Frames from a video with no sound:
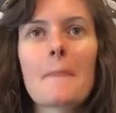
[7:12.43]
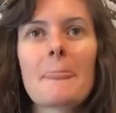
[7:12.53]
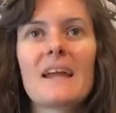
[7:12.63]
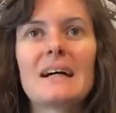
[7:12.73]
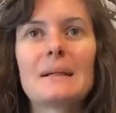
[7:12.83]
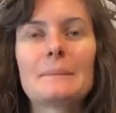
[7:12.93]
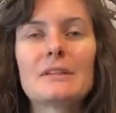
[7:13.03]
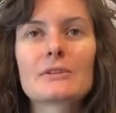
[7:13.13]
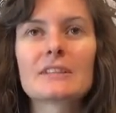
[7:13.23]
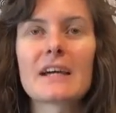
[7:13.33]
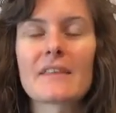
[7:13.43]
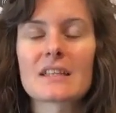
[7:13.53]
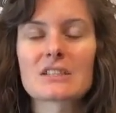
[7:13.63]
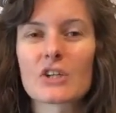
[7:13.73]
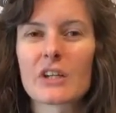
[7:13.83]
it looks like
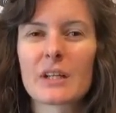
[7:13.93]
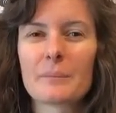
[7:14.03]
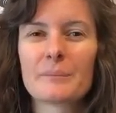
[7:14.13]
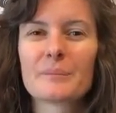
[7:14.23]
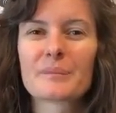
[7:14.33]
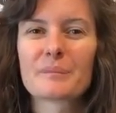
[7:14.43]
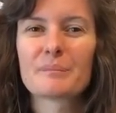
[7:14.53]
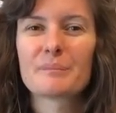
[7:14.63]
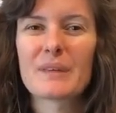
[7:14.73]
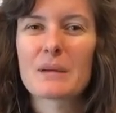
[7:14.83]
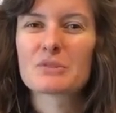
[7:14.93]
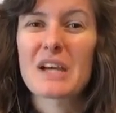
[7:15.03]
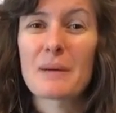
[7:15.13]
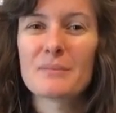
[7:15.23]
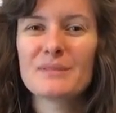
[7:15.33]
that's not gonna be able to
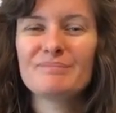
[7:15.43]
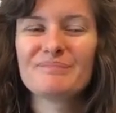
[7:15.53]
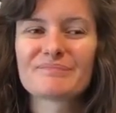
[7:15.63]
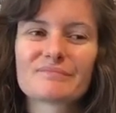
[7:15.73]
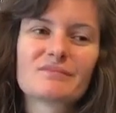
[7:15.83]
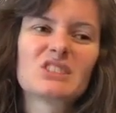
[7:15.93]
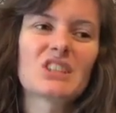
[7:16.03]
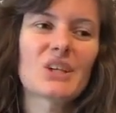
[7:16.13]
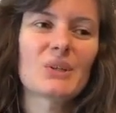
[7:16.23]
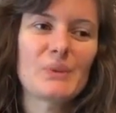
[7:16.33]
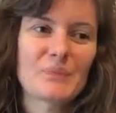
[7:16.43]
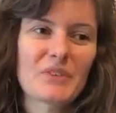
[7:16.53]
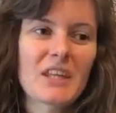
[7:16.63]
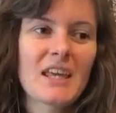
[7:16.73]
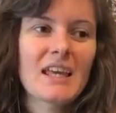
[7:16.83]
happen. So
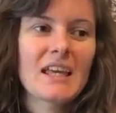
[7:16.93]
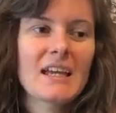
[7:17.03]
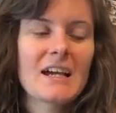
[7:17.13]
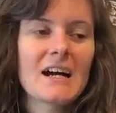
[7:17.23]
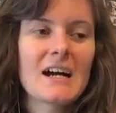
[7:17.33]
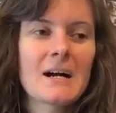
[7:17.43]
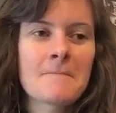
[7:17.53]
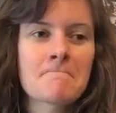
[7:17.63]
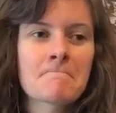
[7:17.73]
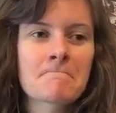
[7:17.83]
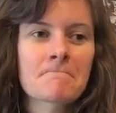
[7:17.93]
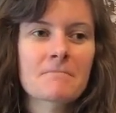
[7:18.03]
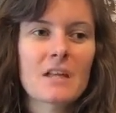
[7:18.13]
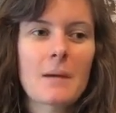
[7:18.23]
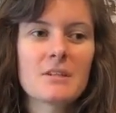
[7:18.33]
I
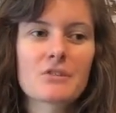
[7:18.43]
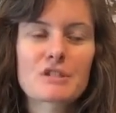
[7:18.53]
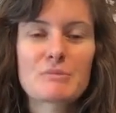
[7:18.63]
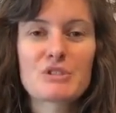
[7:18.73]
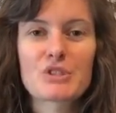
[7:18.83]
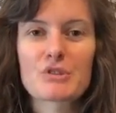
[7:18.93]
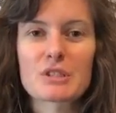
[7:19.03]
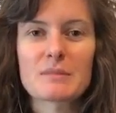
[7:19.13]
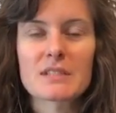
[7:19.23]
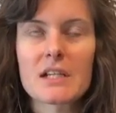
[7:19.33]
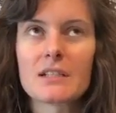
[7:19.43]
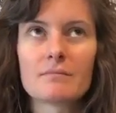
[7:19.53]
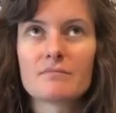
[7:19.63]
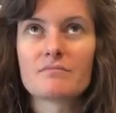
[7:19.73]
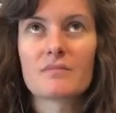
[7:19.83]
mean, Christmas is Christmas. I
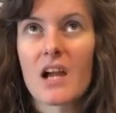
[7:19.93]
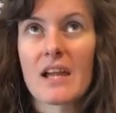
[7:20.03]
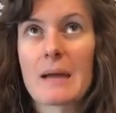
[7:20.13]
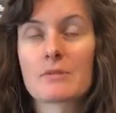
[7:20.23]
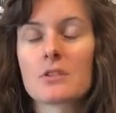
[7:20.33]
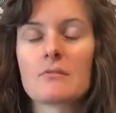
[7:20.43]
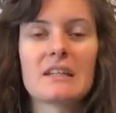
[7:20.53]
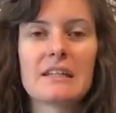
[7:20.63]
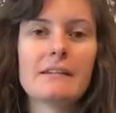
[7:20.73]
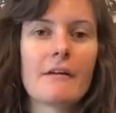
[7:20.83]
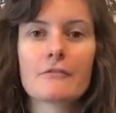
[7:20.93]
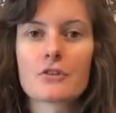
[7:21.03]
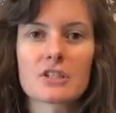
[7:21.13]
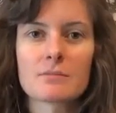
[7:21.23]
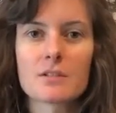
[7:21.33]
absolutely love
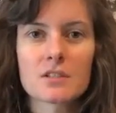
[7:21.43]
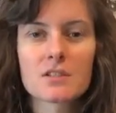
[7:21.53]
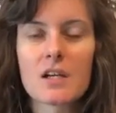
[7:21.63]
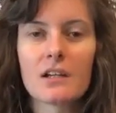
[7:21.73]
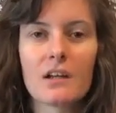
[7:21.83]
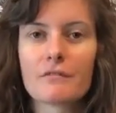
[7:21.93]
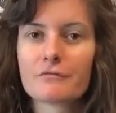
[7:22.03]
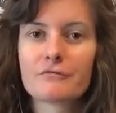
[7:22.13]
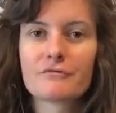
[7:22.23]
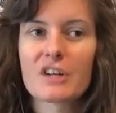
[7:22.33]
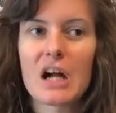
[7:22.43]
Christmas. I love